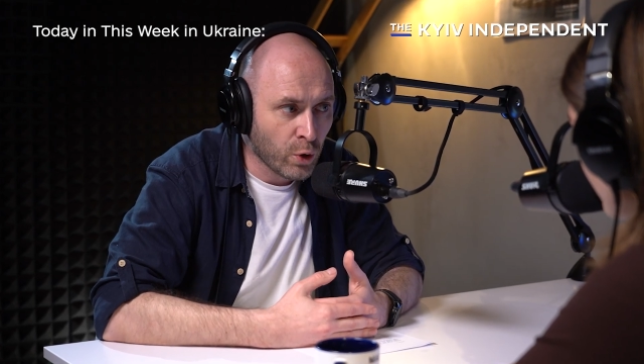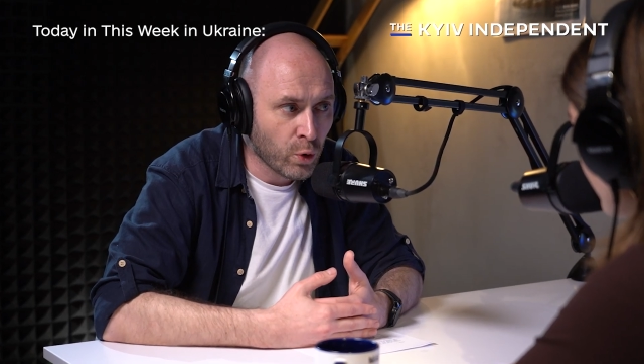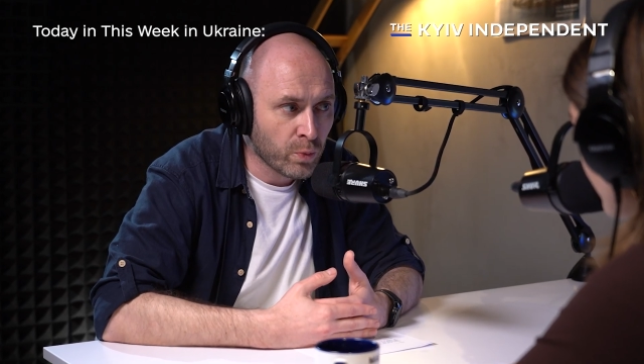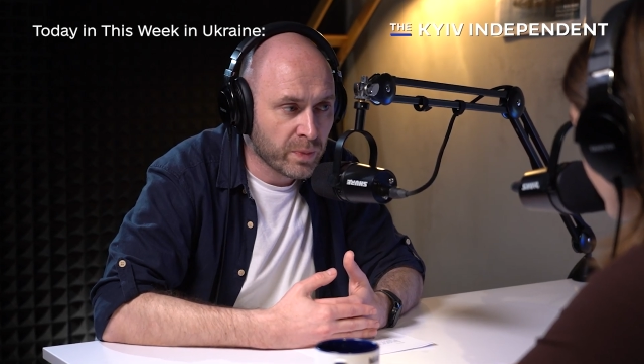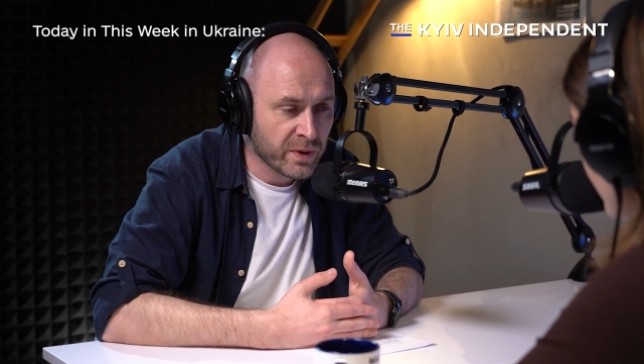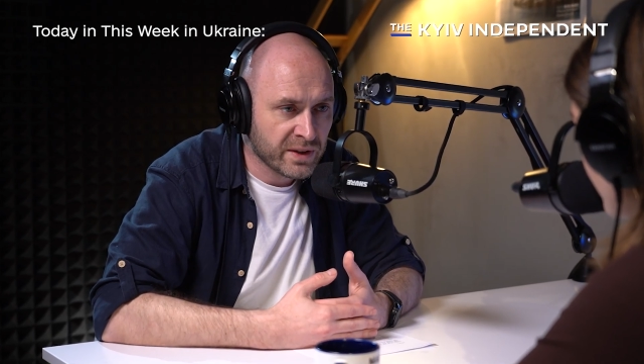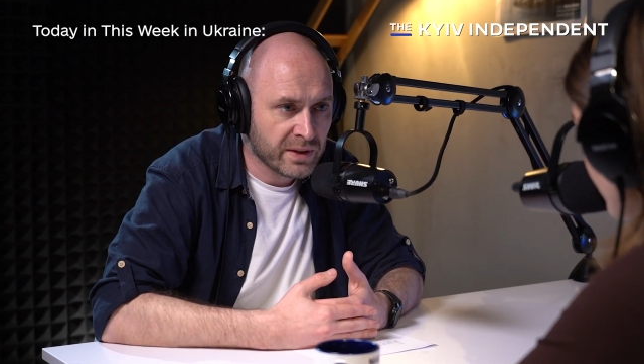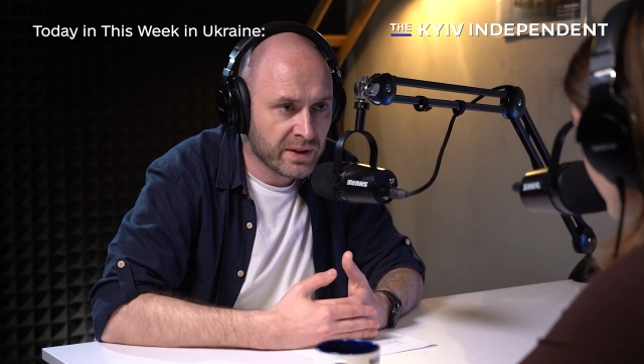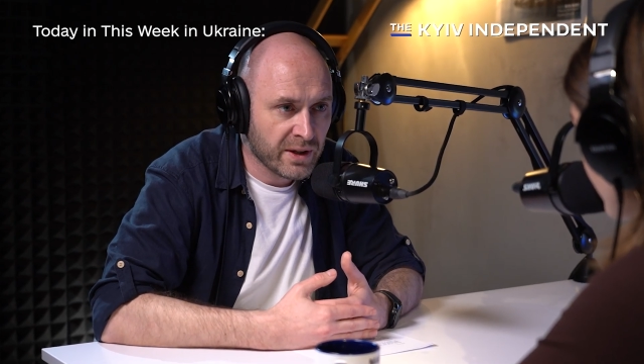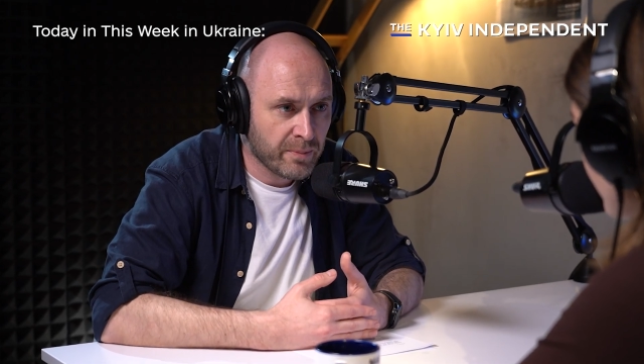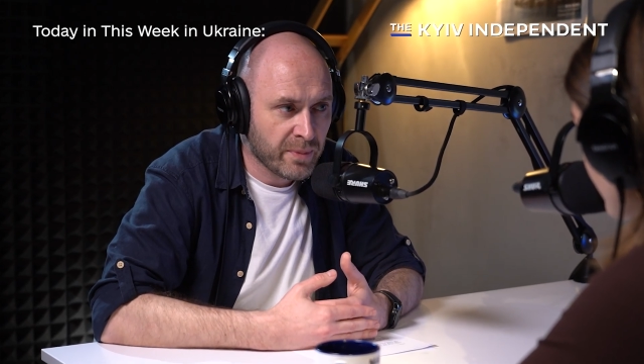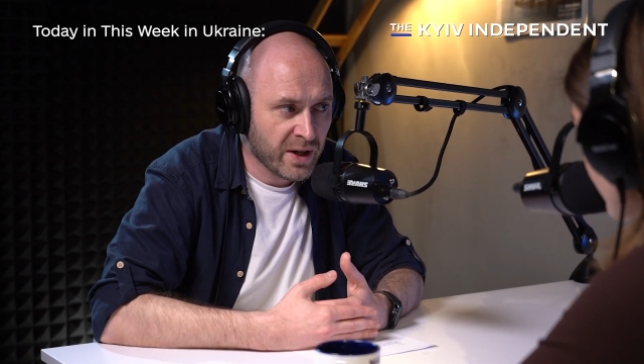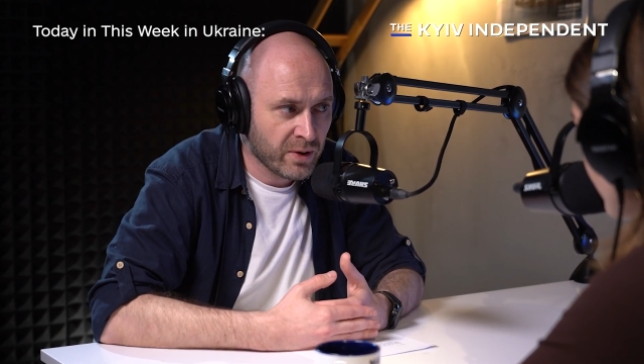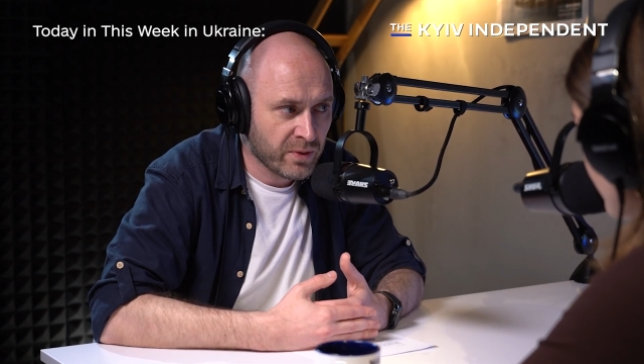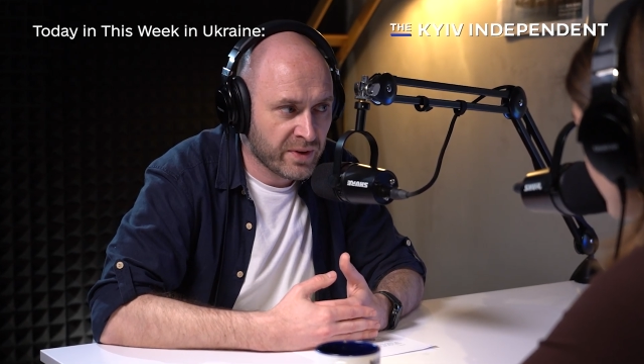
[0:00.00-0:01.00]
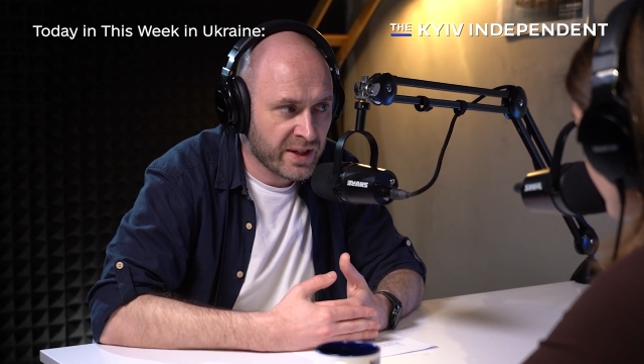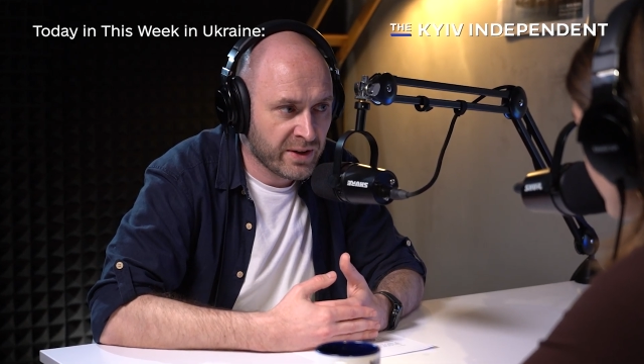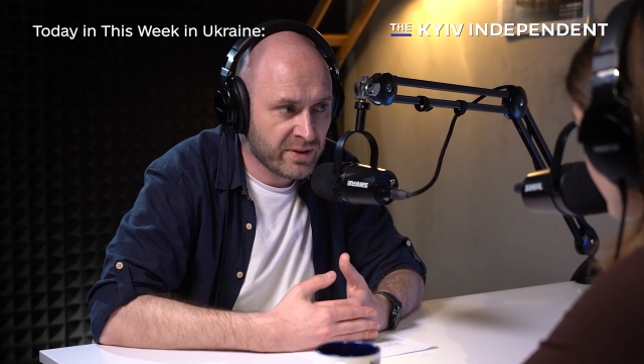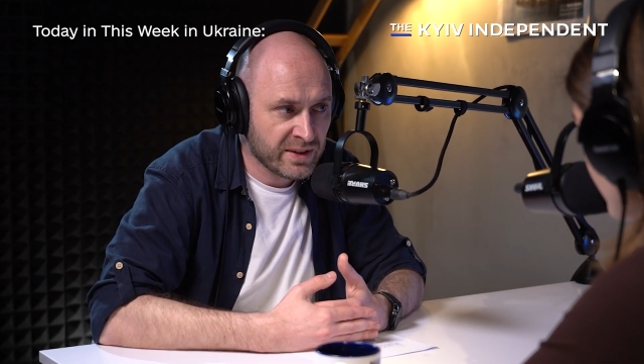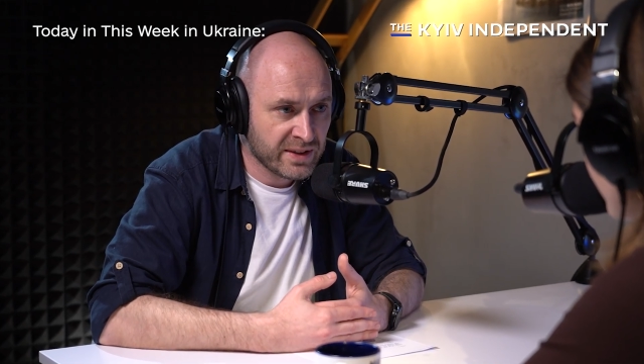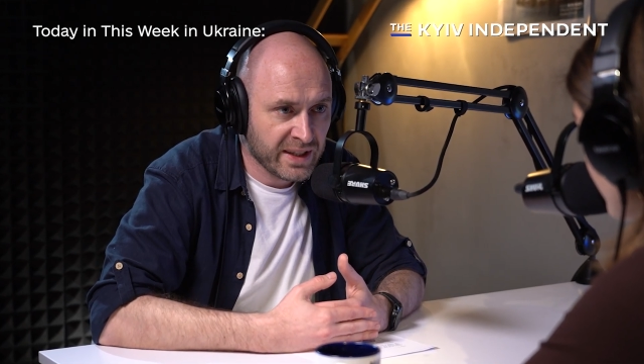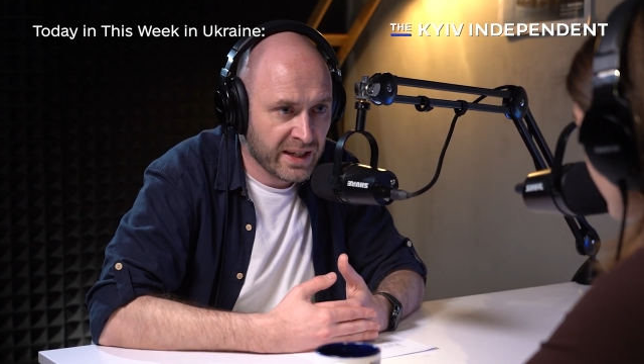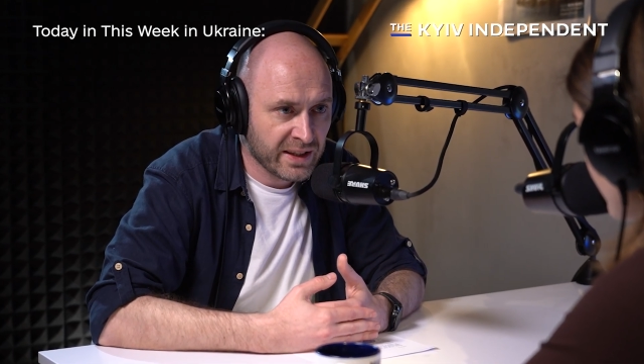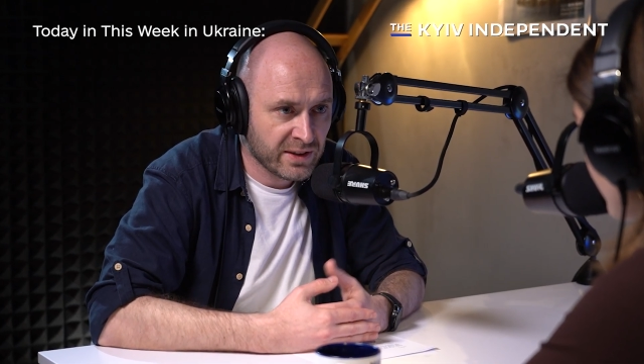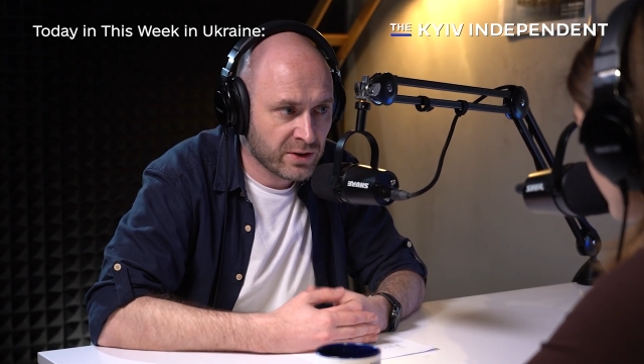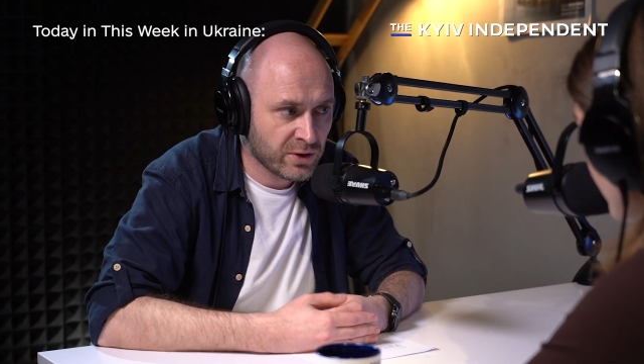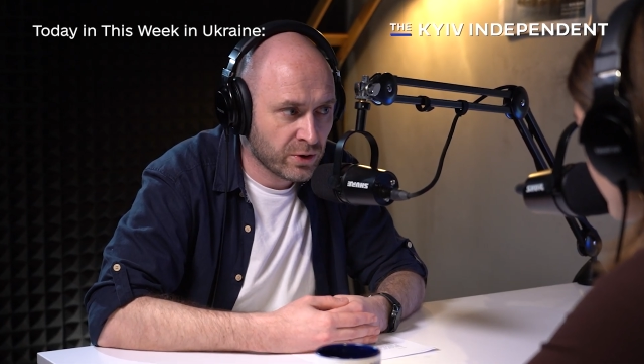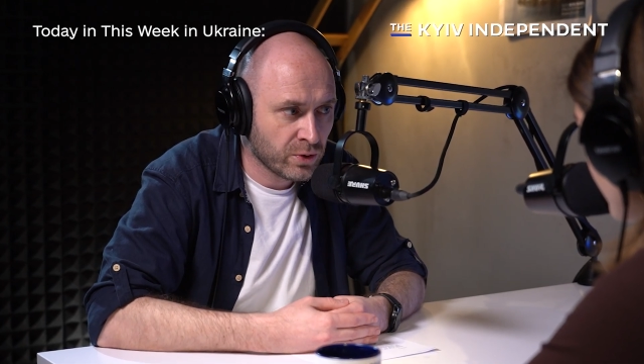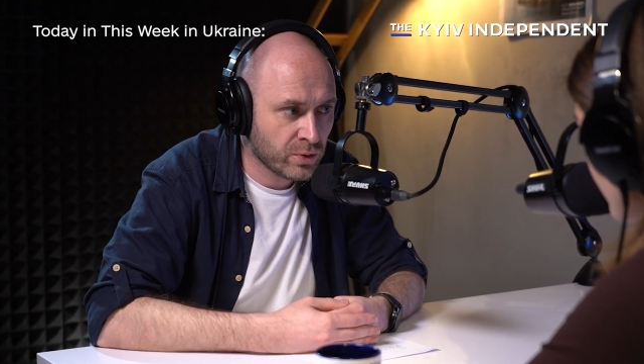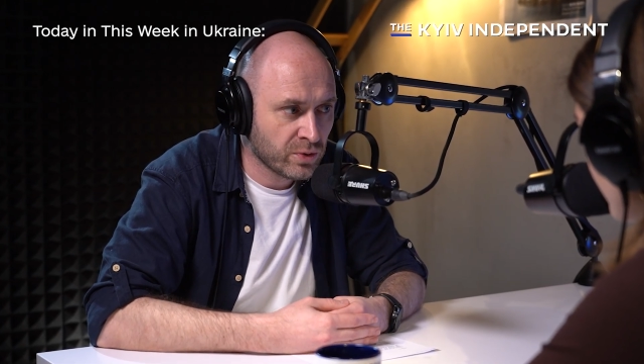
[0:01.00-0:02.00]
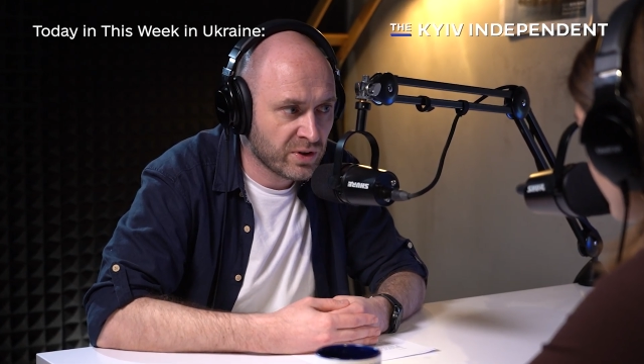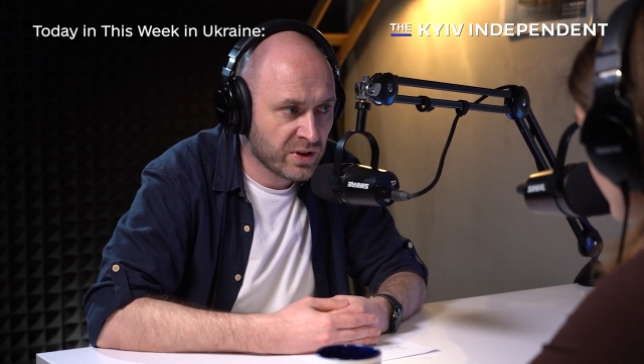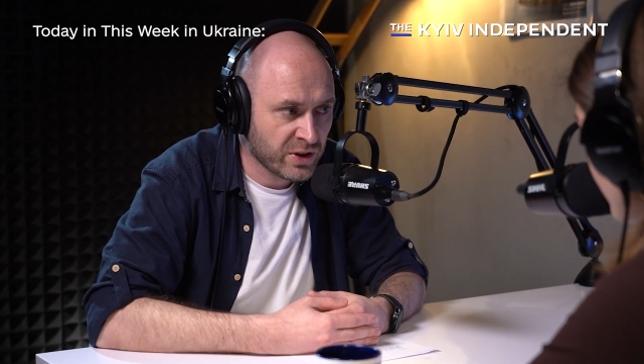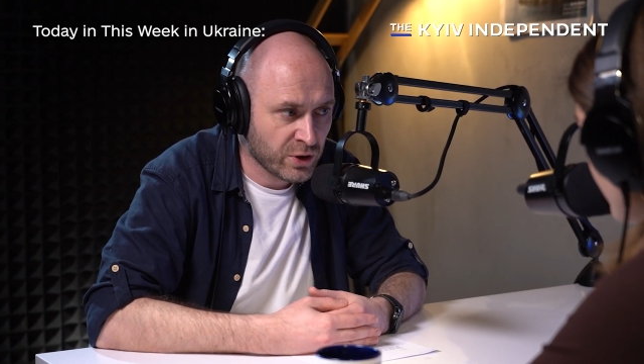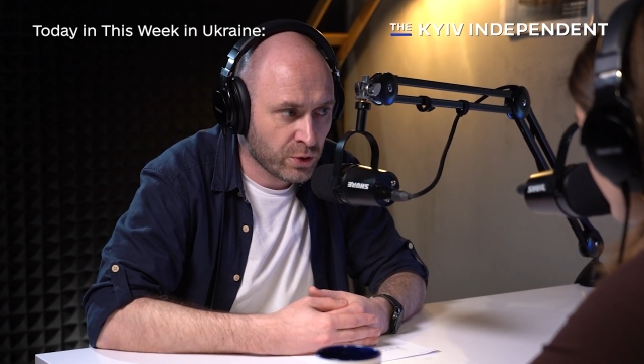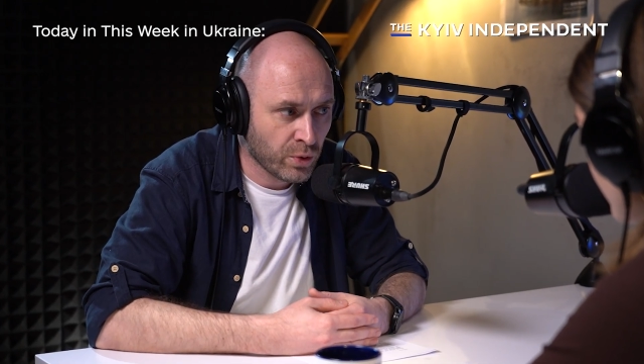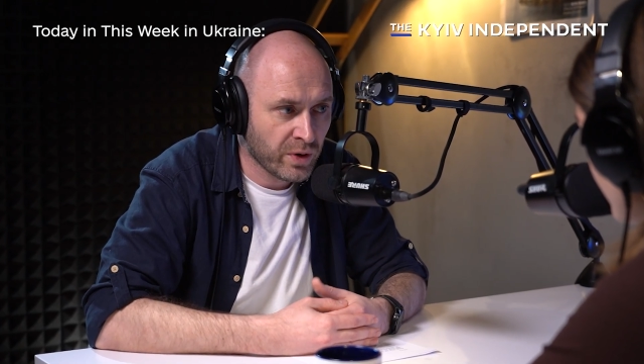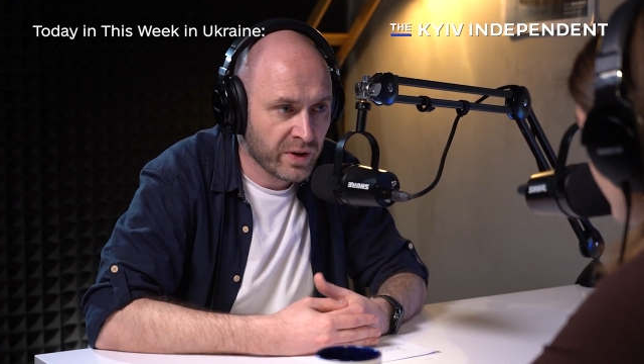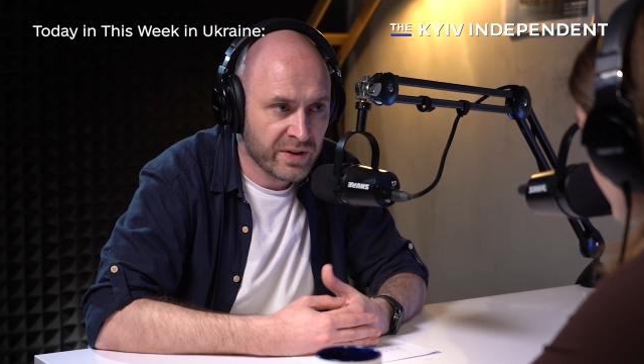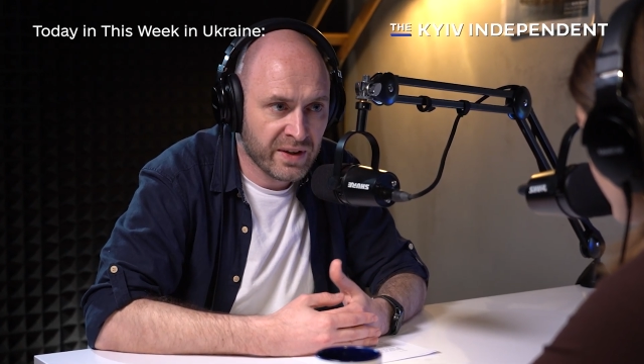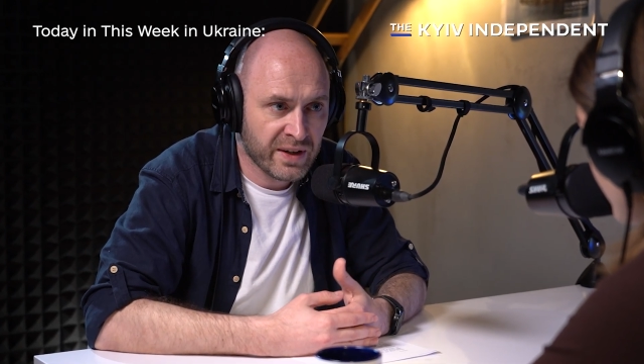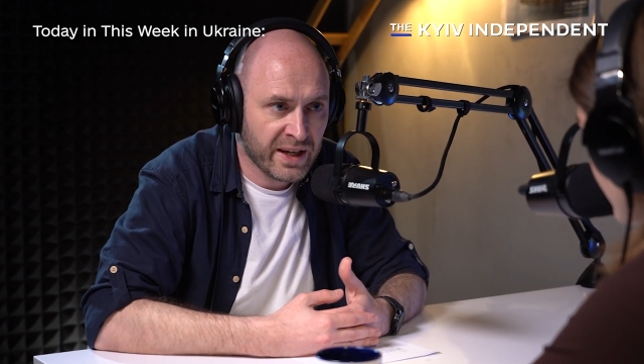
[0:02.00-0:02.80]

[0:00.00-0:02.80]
open about their intent to destroy the